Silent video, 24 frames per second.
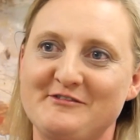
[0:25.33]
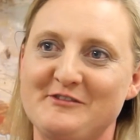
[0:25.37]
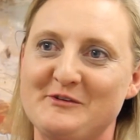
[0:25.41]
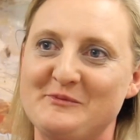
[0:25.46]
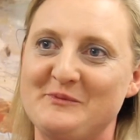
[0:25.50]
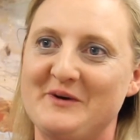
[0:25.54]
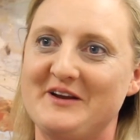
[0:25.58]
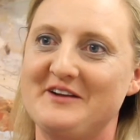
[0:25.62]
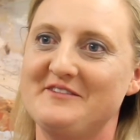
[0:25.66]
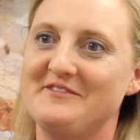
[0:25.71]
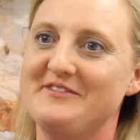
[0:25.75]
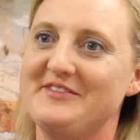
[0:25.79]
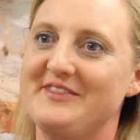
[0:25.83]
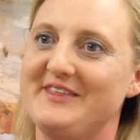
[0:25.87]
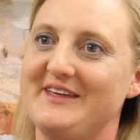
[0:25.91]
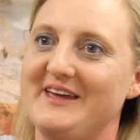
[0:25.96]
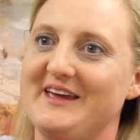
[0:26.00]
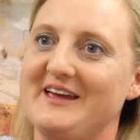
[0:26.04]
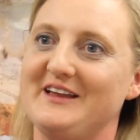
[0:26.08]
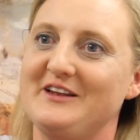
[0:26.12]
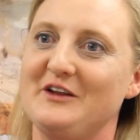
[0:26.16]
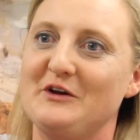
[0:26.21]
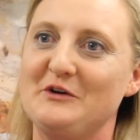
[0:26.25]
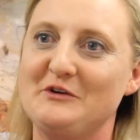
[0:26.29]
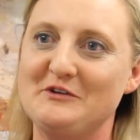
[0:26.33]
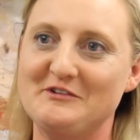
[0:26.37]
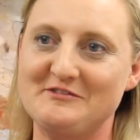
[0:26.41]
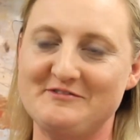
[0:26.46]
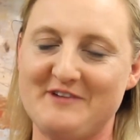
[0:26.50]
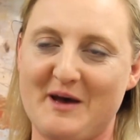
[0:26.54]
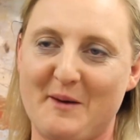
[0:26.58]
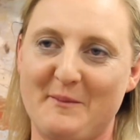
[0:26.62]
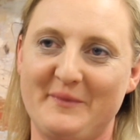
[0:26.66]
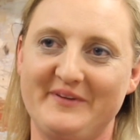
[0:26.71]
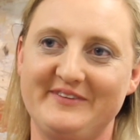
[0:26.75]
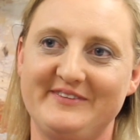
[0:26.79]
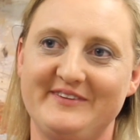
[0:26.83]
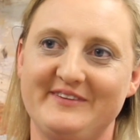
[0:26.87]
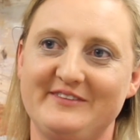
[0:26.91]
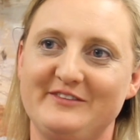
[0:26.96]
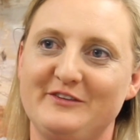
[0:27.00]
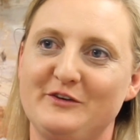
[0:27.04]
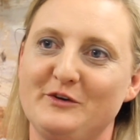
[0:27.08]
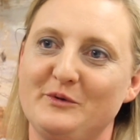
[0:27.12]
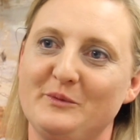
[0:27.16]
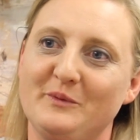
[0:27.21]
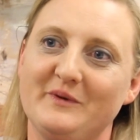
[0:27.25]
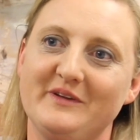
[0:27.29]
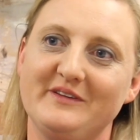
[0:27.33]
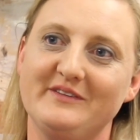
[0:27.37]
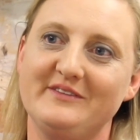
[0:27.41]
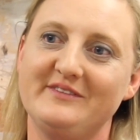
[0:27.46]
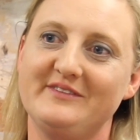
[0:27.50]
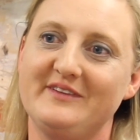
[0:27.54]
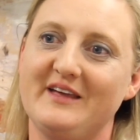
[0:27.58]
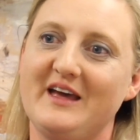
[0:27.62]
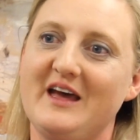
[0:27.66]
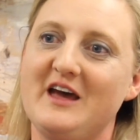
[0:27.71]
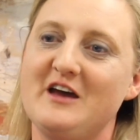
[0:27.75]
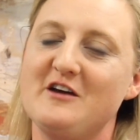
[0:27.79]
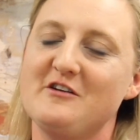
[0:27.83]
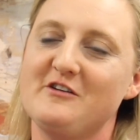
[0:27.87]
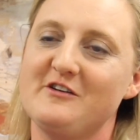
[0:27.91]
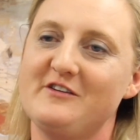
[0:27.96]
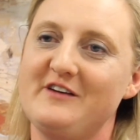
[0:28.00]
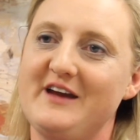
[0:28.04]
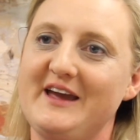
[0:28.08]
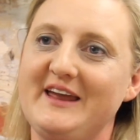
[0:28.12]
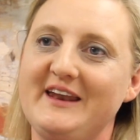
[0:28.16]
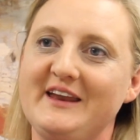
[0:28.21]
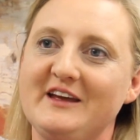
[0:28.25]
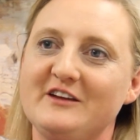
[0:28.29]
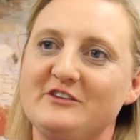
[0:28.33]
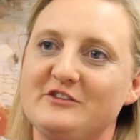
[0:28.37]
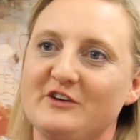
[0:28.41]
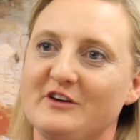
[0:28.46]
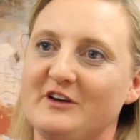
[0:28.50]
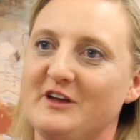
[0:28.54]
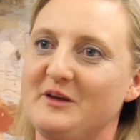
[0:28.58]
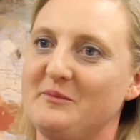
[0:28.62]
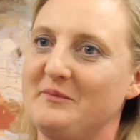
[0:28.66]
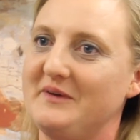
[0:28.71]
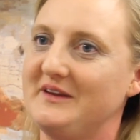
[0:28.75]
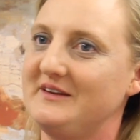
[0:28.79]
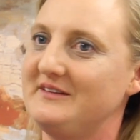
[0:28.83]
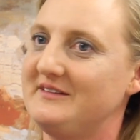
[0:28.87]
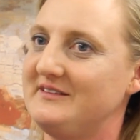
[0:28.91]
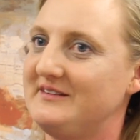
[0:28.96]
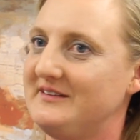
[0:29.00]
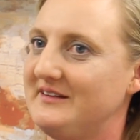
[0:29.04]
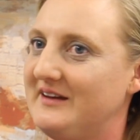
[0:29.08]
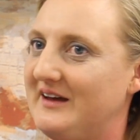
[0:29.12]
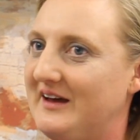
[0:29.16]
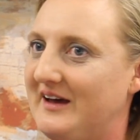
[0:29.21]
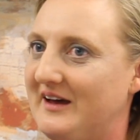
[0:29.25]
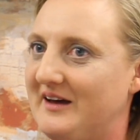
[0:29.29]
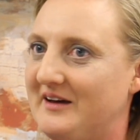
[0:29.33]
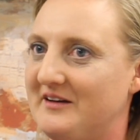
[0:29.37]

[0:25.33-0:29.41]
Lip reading: from one of the local pharmacists who was creating a document